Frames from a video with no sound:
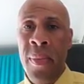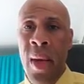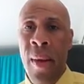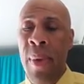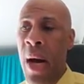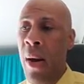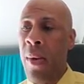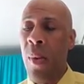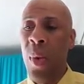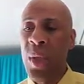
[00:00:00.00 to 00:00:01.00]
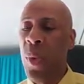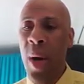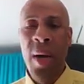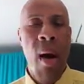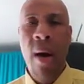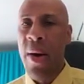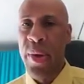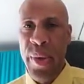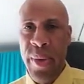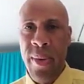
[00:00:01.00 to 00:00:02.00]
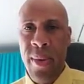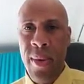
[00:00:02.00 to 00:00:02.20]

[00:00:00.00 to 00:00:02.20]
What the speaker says: about which one are you?